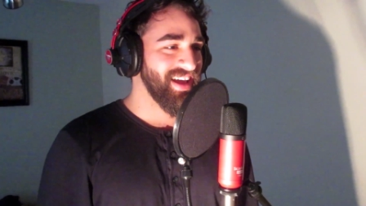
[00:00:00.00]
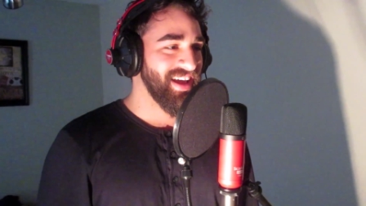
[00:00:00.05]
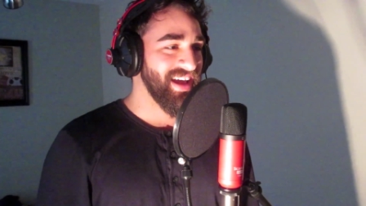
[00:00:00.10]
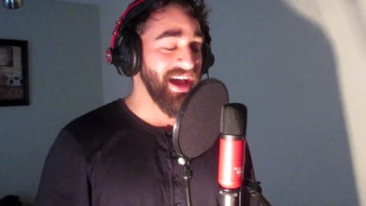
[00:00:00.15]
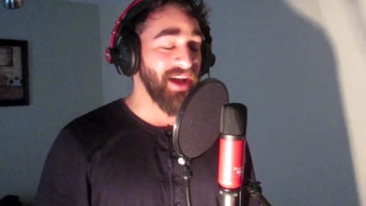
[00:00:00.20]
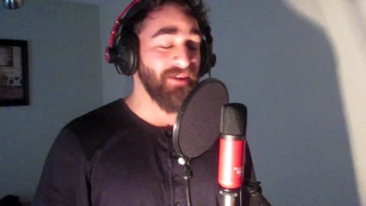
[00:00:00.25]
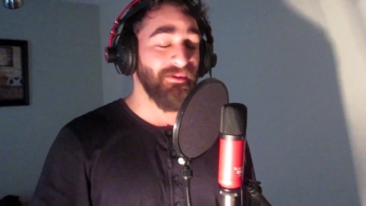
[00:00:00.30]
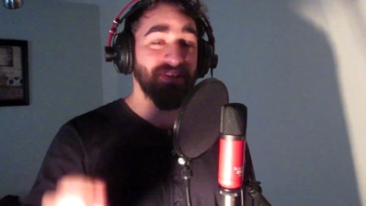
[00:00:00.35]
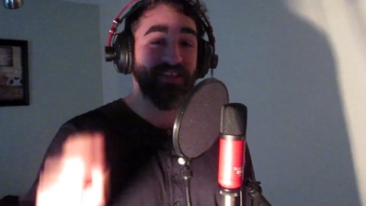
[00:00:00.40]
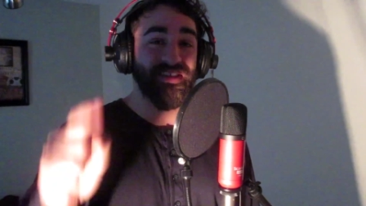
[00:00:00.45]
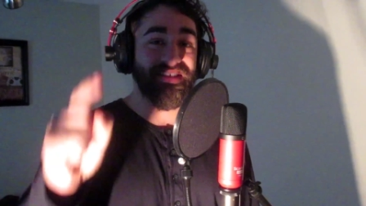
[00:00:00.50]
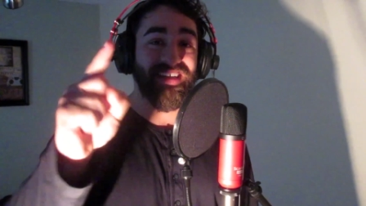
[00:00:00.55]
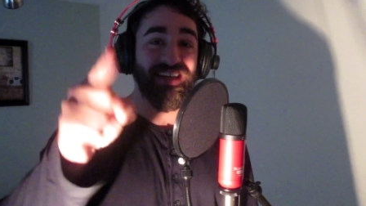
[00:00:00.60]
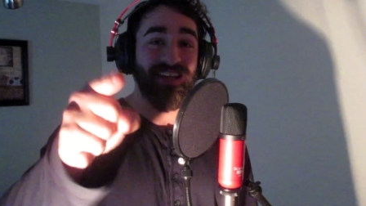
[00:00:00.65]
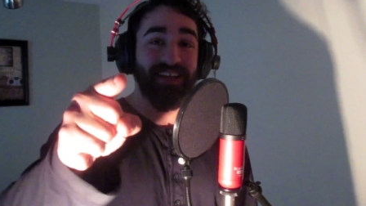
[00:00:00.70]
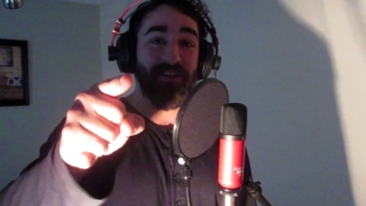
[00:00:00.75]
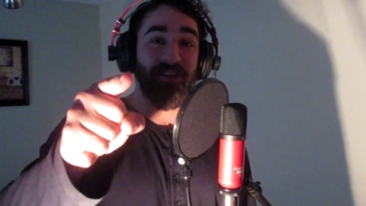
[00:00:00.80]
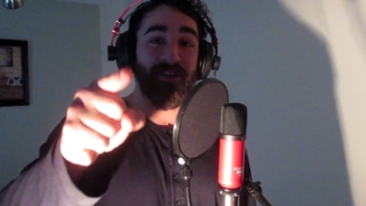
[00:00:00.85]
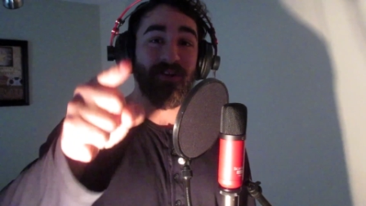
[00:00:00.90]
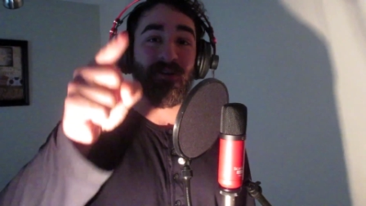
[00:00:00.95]
I will
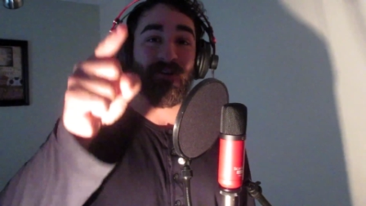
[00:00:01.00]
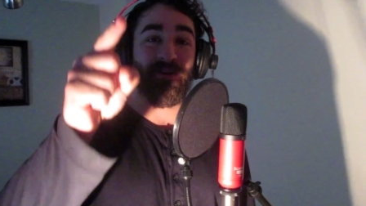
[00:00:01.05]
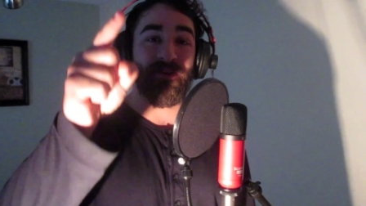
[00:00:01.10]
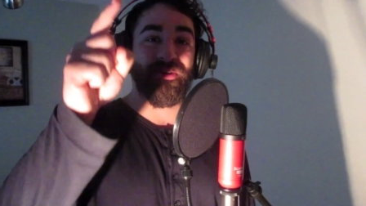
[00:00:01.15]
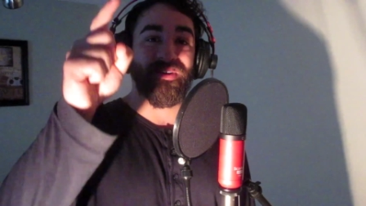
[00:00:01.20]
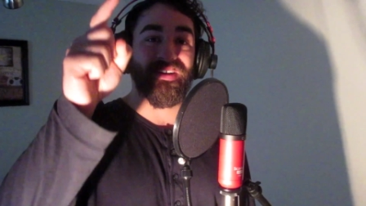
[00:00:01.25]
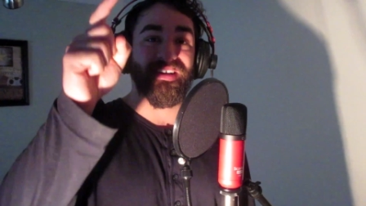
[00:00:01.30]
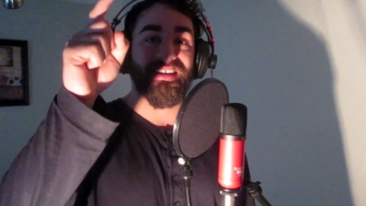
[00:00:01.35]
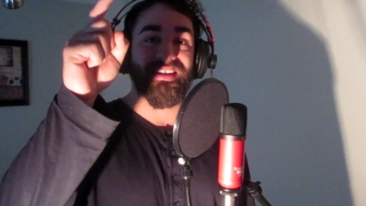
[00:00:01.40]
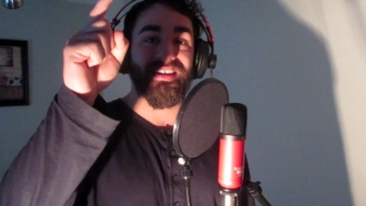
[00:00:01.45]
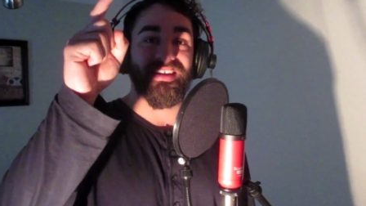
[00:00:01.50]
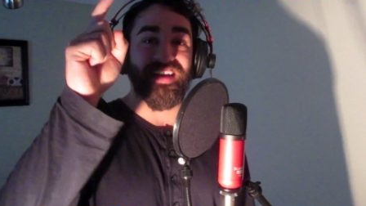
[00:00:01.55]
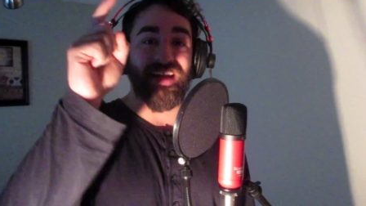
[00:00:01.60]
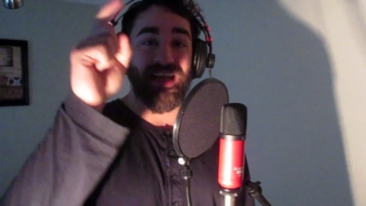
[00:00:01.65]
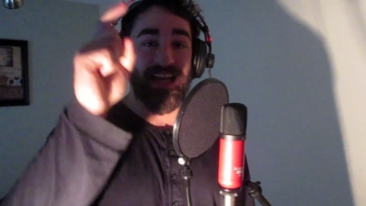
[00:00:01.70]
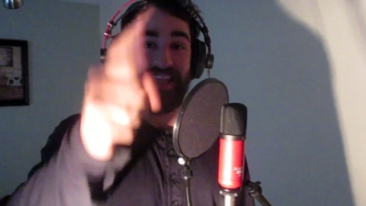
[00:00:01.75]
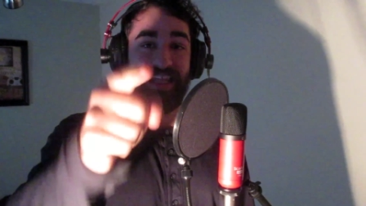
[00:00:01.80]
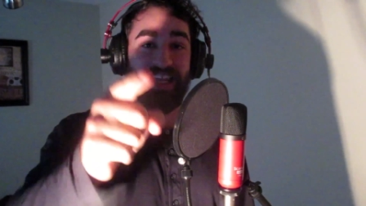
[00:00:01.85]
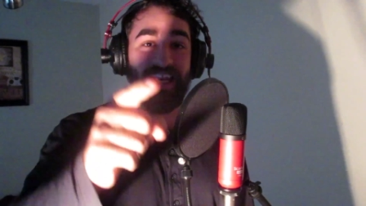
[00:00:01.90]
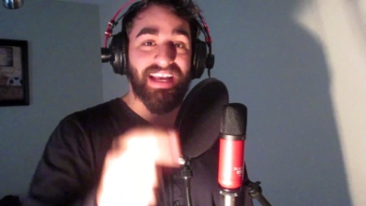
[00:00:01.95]
see you
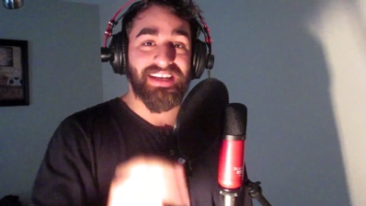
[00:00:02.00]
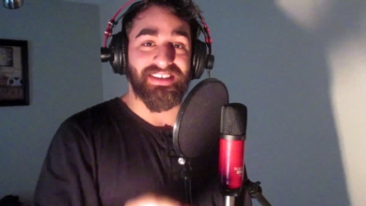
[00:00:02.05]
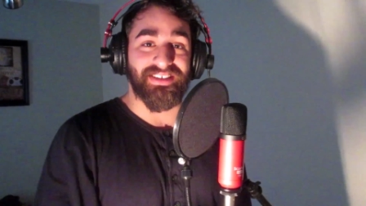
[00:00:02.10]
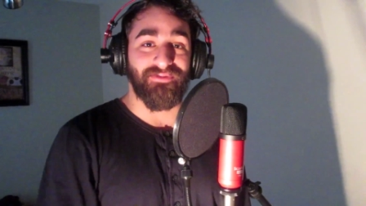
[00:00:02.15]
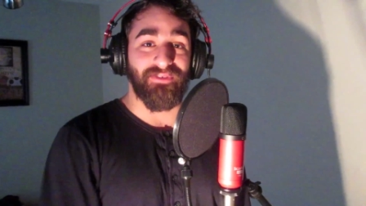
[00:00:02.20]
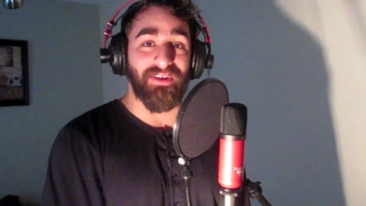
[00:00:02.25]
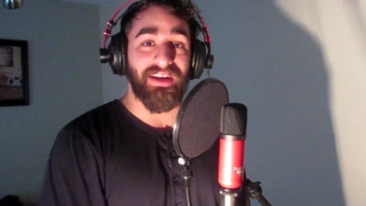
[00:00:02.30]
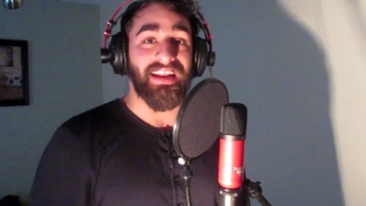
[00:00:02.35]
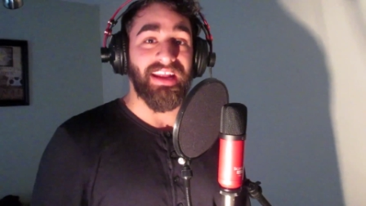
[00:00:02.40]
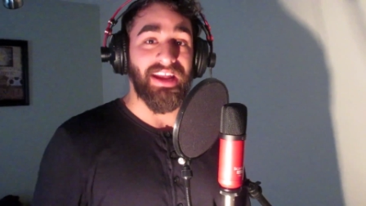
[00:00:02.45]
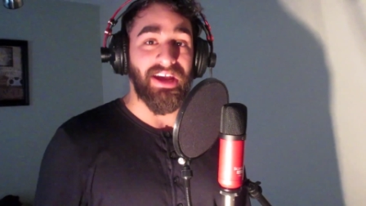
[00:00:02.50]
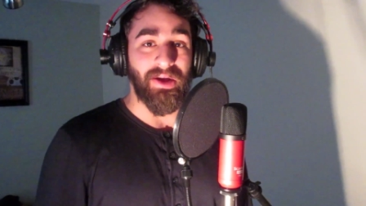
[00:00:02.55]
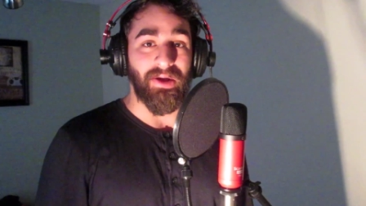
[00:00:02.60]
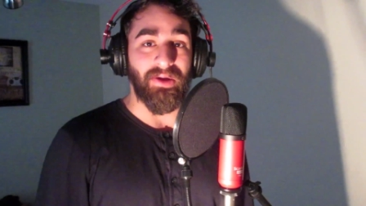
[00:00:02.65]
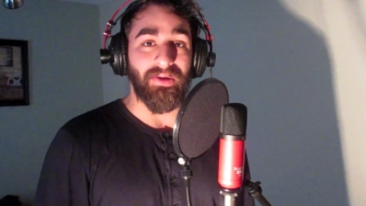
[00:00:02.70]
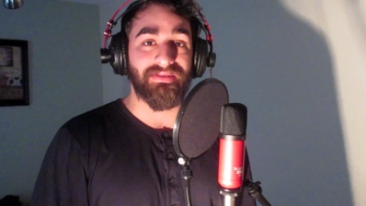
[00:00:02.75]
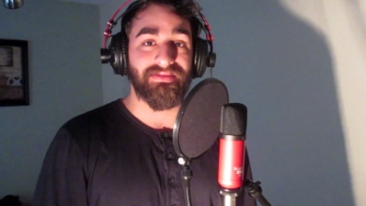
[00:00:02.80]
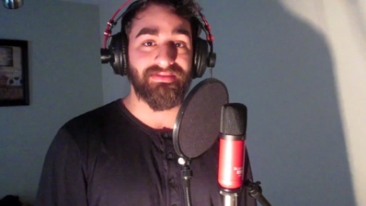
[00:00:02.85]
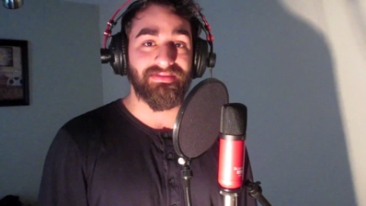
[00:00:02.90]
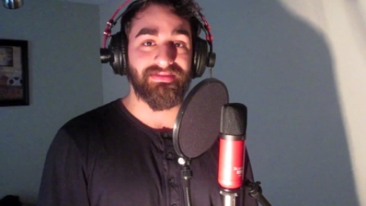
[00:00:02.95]
in the next video.
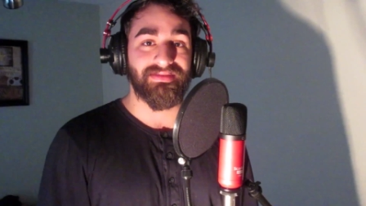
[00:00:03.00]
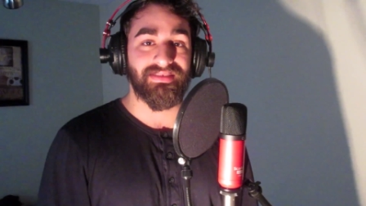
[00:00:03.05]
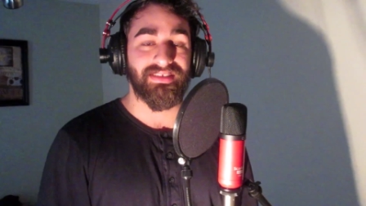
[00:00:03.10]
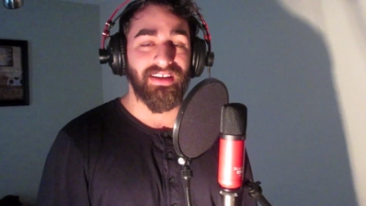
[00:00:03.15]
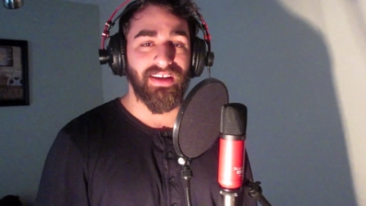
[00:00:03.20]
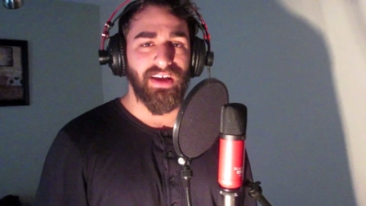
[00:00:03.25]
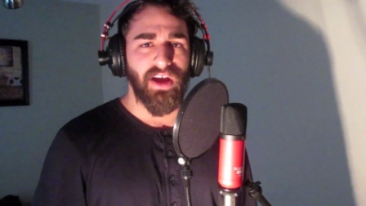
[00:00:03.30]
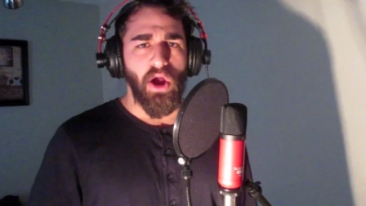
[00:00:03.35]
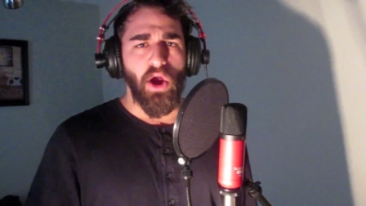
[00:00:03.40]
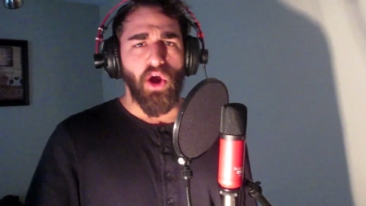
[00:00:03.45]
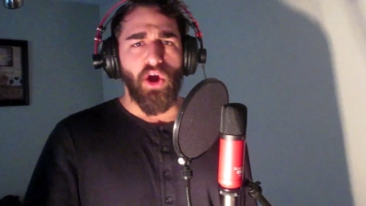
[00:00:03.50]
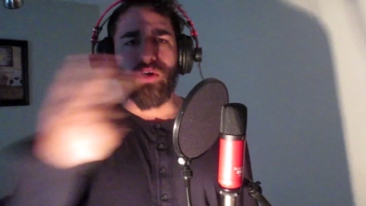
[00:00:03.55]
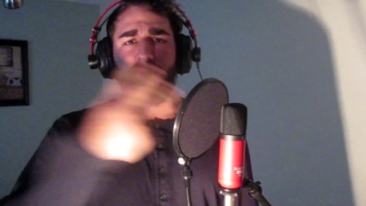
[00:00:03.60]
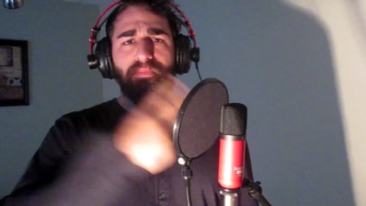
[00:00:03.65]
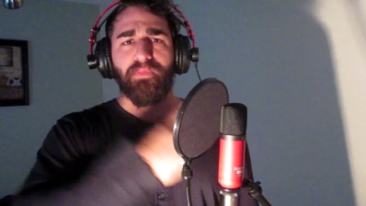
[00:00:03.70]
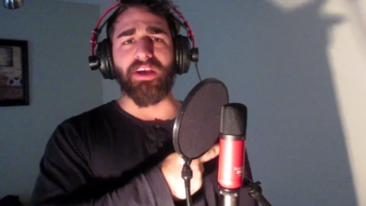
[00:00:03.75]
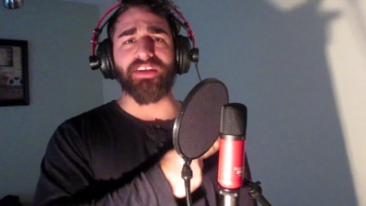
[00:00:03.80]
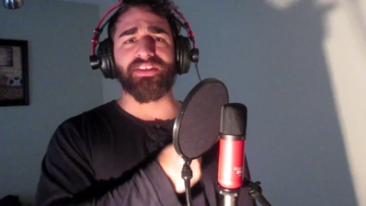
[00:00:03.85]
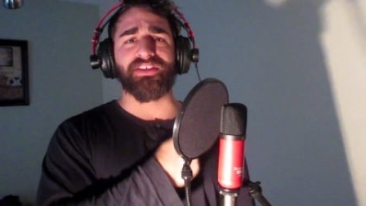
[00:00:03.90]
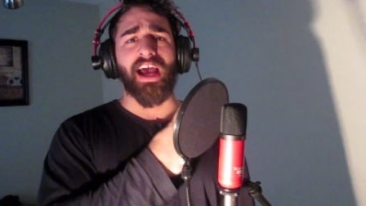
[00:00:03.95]

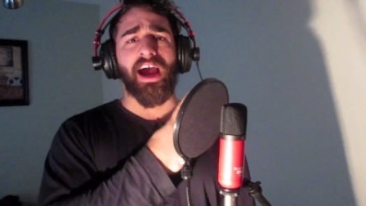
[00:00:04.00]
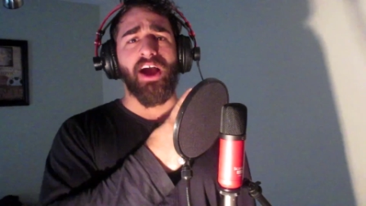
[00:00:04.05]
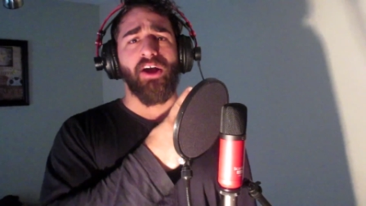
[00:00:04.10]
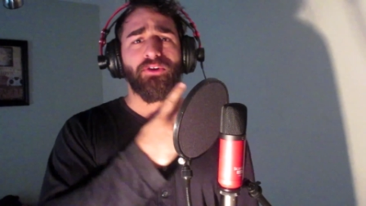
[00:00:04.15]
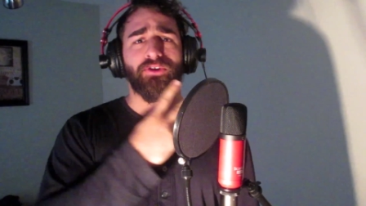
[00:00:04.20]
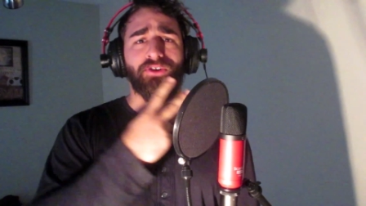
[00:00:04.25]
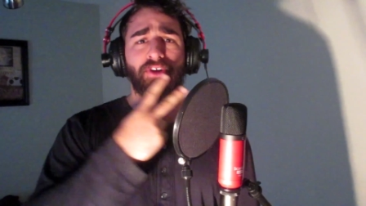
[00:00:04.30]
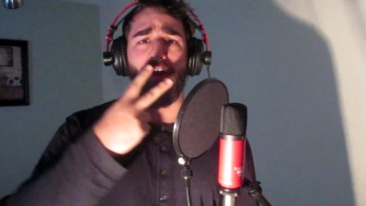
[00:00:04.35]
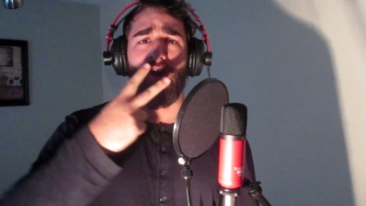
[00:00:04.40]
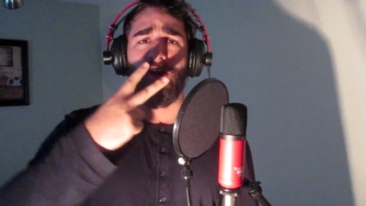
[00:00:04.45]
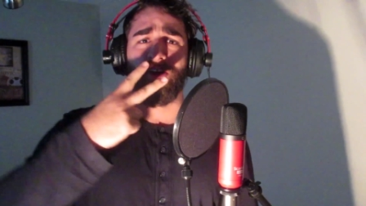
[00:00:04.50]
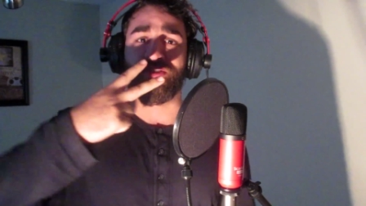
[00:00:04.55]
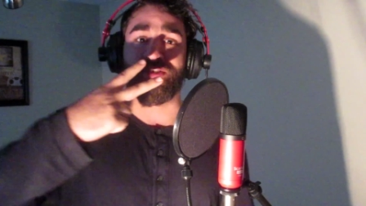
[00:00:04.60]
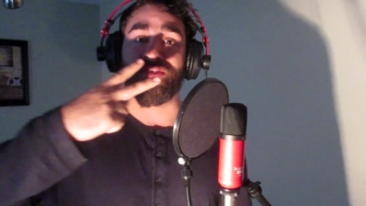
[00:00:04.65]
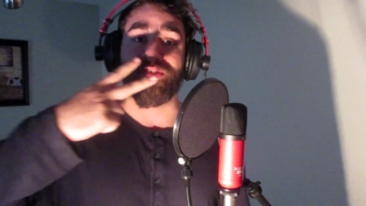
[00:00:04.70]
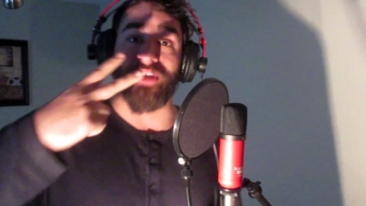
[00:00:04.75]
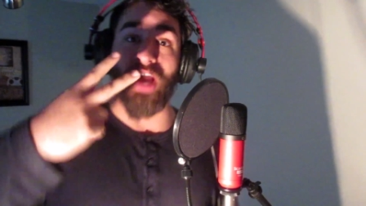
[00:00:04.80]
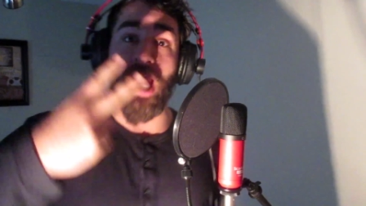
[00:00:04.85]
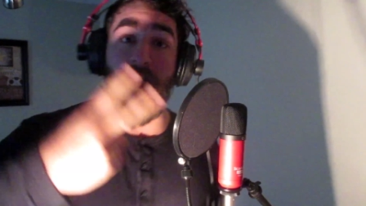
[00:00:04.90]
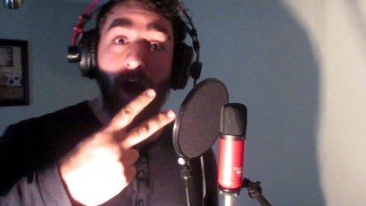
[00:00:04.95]
Peace out, Girl
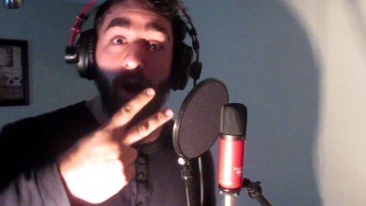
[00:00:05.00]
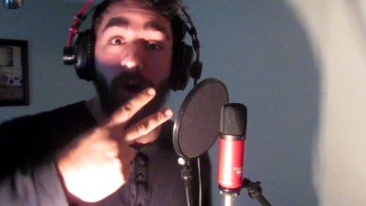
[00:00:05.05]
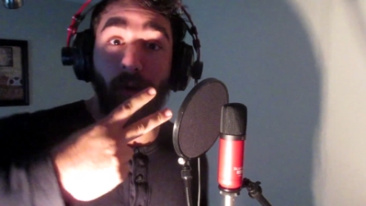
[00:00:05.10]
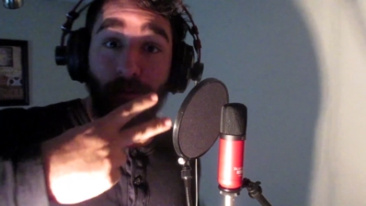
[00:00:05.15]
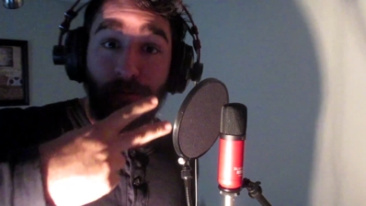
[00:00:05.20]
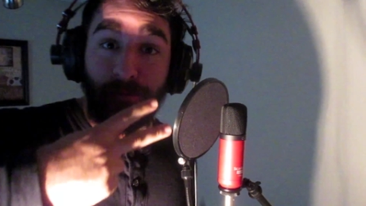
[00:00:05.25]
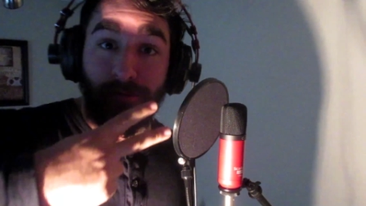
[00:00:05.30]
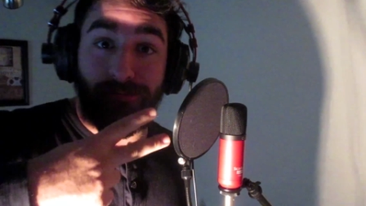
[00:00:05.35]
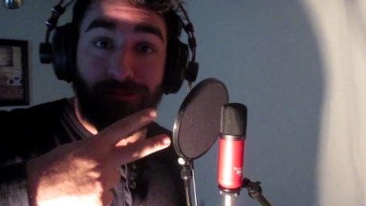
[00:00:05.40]
Scout!